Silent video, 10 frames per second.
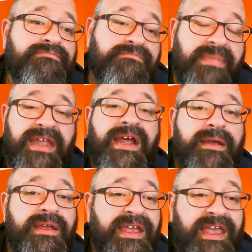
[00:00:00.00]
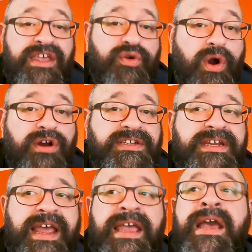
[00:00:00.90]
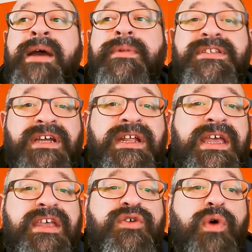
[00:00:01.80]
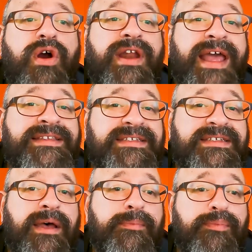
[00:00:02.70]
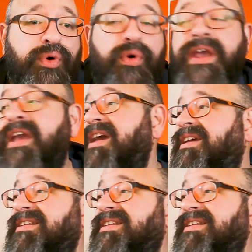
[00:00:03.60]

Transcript: May not hit you hard today, but it's going to hit you hard at some point